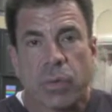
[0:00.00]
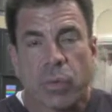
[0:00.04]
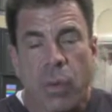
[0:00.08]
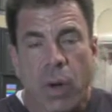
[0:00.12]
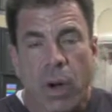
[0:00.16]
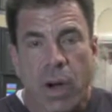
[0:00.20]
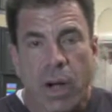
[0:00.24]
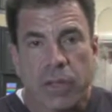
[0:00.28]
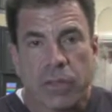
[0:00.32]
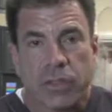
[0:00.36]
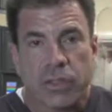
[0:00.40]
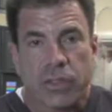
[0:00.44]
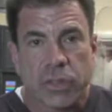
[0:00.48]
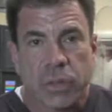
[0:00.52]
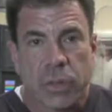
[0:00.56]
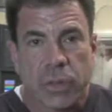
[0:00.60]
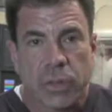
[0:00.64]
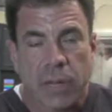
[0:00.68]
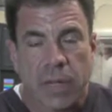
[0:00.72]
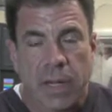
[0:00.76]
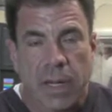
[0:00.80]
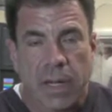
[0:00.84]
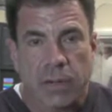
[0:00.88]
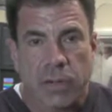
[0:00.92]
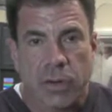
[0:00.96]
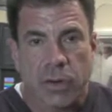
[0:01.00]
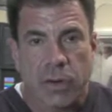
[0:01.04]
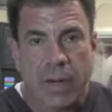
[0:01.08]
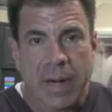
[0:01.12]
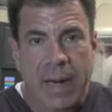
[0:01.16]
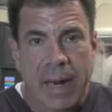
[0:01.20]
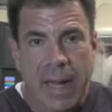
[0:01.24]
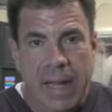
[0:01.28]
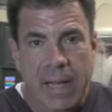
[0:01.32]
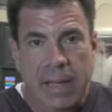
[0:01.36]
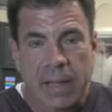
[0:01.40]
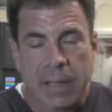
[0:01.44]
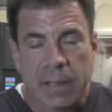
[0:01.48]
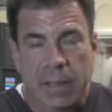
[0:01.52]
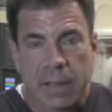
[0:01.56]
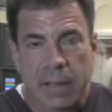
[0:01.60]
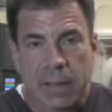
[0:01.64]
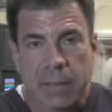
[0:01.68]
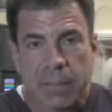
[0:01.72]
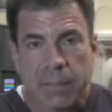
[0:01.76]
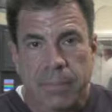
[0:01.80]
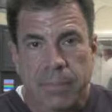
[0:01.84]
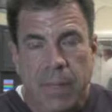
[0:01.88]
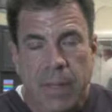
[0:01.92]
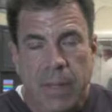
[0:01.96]
Raju and Dr.
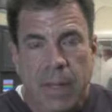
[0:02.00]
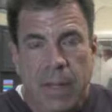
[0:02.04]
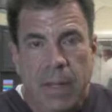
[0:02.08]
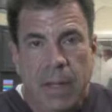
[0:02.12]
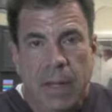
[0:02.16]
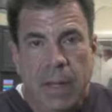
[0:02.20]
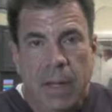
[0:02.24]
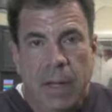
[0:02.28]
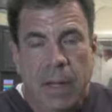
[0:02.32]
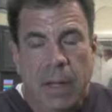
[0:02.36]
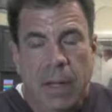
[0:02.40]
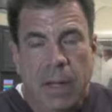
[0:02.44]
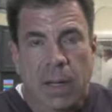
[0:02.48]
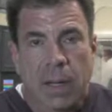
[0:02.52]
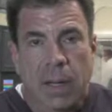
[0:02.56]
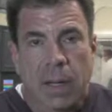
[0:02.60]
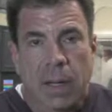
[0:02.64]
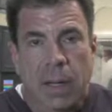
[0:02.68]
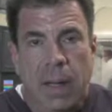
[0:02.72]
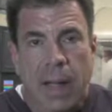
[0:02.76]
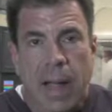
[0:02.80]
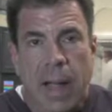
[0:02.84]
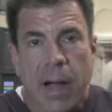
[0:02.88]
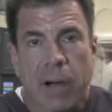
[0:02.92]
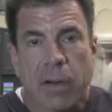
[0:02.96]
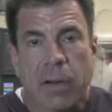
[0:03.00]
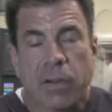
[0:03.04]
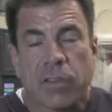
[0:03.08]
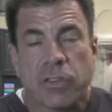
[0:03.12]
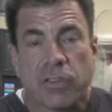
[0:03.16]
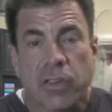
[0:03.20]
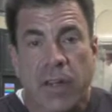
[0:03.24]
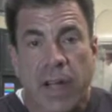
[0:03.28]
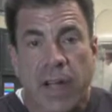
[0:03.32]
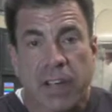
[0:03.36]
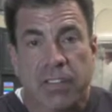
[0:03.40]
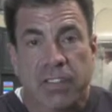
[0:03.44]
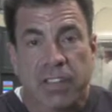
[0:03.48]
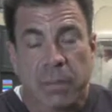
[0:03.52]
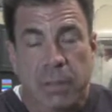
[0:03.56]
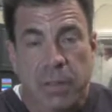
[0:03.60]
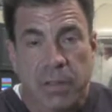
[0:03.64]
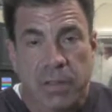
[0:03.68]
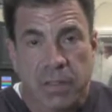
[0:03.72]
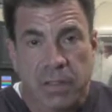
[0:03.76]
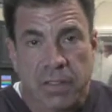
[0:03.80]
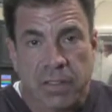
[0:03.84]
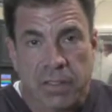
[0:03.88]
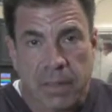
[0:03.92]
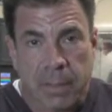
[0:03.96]
Neglin uh, out in Jackson,
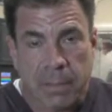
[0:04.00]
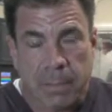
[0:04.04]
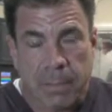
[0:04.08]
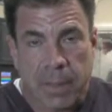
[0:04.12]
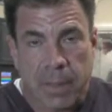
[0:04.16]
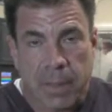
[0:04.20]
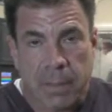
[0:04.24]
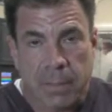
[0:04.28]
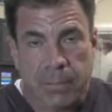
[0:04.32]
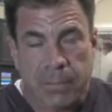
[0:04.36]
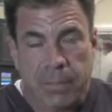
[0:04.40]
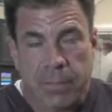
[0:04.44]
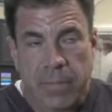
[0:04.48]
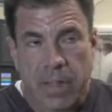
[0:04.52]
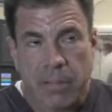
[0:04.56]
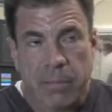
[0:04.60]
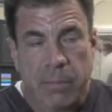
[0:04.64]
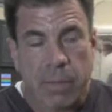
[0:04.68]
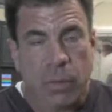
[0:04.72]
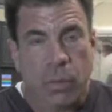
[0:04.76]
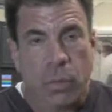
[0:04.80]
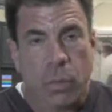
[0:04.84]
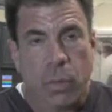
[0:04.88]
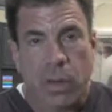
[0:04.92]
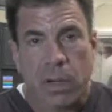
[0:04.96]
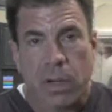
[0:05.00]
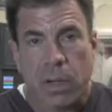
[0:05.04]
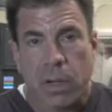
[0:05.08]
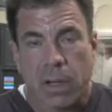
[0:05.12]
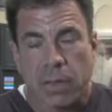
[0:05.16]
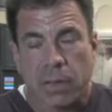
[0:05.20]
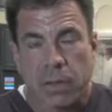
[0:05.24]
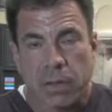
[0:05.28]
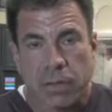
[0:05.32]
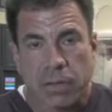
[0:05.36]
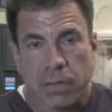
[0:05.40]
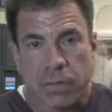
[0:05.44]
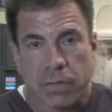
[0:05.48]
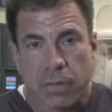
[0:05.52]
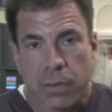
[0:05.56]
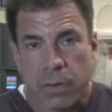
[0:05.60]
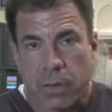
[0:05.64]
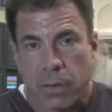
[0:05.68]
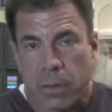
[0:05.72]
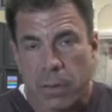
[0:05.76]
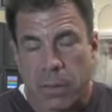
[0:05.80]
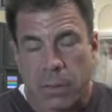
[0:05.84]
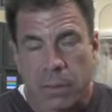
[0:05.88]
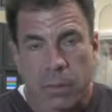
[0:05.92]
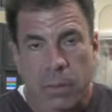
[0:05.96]
Mississippi. They've been working on this
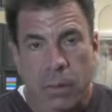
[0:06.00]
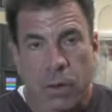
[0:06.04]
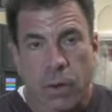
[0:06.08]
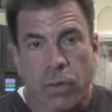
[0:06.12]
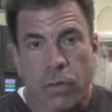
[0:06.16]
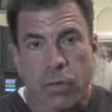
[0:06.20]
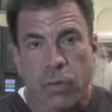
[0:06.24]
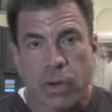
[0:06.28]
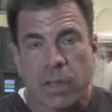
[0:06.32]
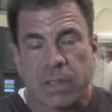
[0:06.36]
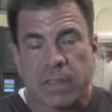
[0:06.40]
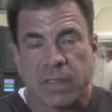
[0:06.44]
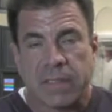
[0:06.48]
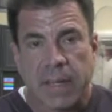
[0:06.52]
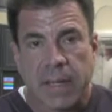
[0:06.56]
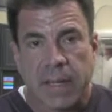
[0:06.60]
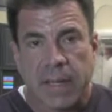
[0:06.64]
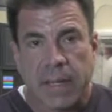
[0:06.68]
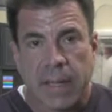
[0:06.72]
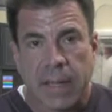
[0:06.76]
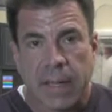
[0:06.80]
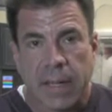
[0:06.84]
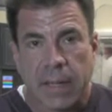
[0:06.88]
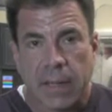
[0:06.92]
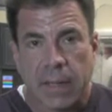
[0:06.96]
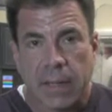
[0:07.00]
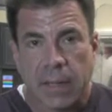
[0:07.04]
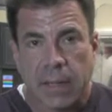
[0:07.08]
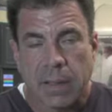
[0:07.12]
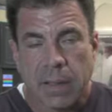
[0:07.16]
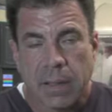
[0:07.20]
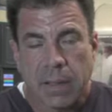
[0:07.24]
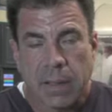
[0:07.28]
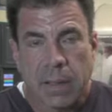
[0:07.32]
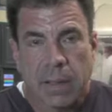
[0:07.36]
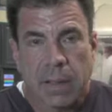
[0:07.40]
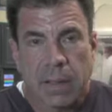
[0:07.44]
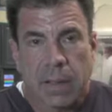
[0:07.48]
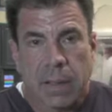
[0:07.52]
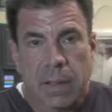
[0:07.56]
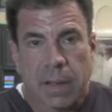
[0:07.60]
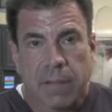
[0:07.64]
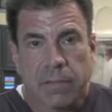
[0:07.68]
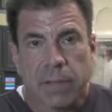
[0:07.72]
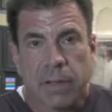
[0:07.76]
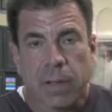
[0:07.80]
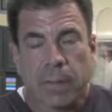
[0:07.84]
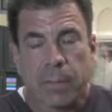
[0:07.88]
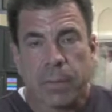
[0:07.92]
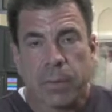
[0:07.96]
for over a decade,
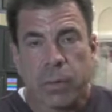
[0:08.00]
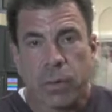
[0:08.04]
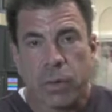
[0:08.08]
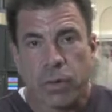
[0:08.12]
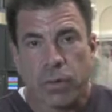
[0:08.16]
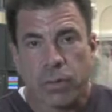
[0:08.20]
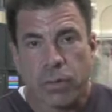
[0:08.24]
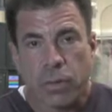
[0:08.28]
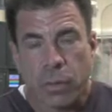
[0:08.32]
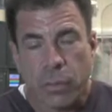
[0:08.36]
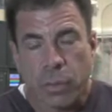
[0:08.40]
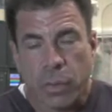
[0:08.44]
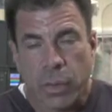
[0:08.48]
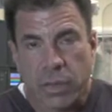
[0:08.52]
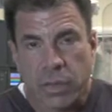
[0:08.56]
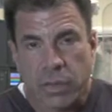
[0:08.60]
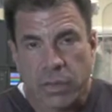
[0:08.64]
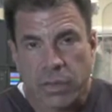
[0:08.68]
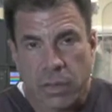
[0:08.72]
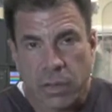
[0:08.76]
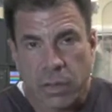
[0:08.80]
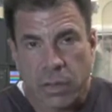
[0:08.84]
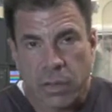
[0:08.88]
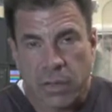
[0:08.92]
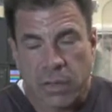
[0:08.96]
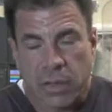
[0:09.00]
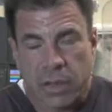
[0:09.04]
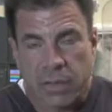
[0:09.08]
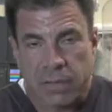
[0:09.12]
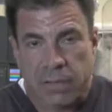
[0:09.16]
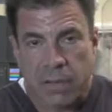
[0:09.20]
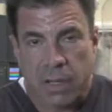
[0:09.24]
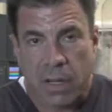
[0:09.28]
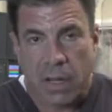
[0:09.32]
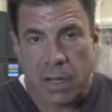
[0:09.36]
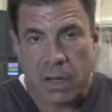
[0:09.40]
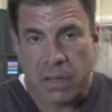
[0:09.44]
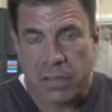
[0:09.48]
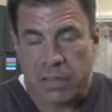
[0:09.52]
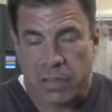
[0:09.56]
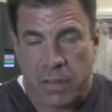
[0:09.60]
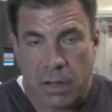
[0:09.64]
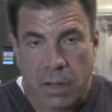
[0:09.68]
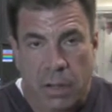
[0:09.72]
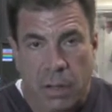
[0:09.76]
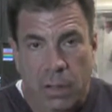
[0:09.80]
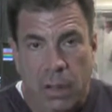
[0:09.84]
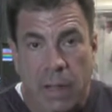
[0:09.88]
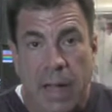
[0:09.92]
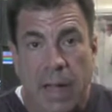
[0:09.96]
have done beautiful research. They've taught us
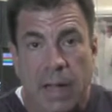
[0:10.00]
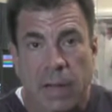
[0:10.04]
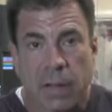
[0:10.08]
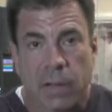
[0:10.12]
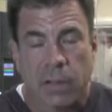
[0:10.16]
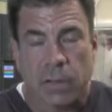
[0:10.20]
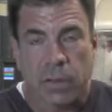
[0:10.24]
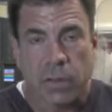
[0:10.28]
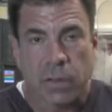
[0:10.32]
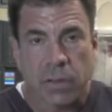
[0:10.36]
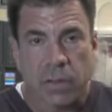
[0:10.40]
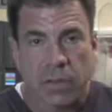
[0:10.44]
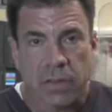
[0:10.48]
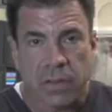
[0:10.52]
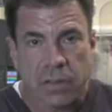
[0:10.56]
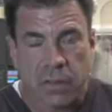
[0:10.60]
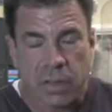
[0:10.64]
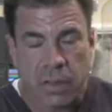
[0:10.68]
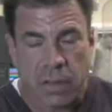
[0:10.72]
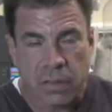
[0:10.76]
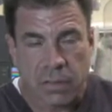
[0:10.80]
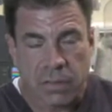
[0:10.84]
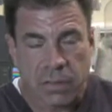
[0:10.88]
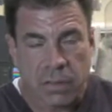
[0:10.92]
all how to do this stuff.